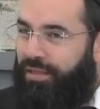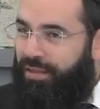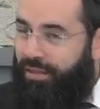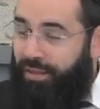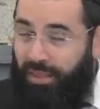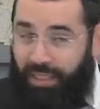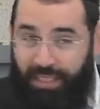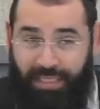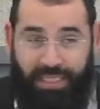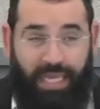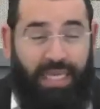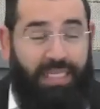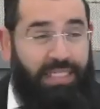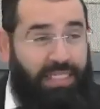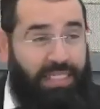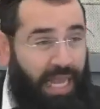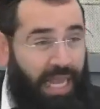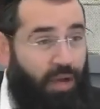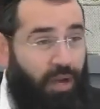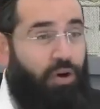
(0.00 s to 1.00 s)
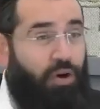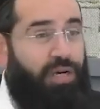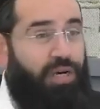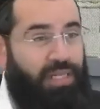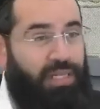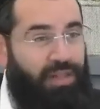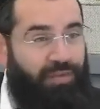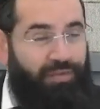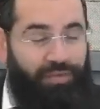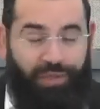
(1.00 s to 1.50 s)
It says Zachor
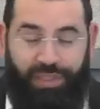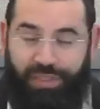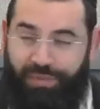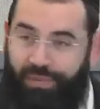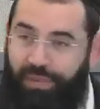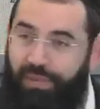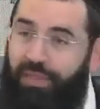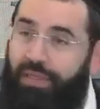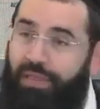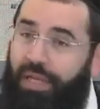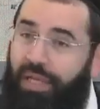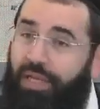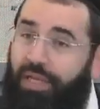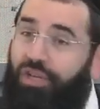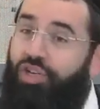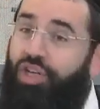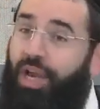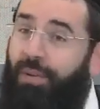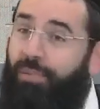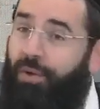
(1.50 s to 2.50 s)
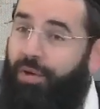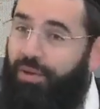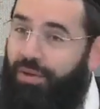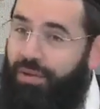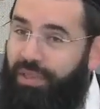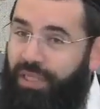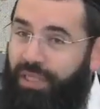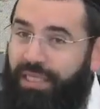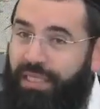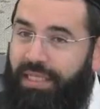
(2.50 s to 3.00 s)
in the first one, and Shamor
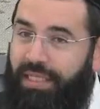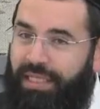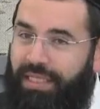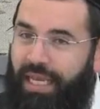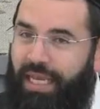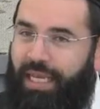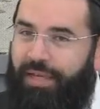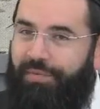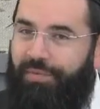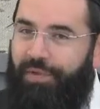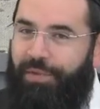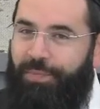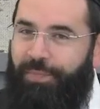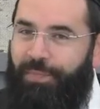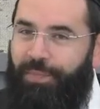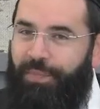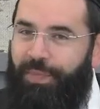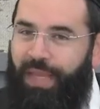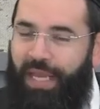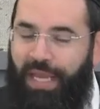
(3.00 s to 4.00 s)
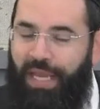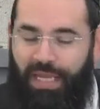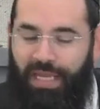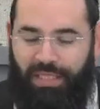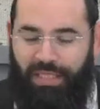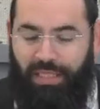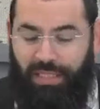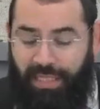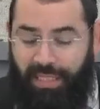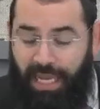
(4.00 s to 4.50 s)
only in the second one.
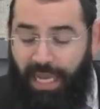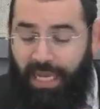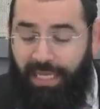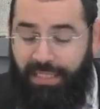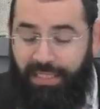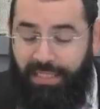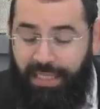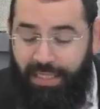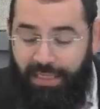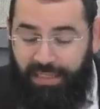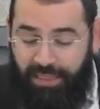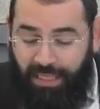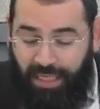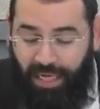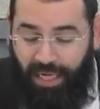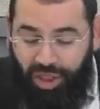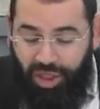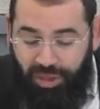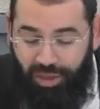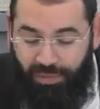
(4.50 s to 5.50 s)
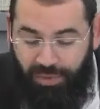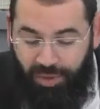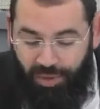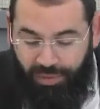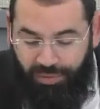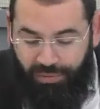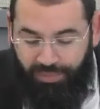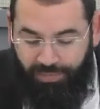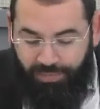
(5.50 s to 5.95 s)
So it says Zera Shimshon.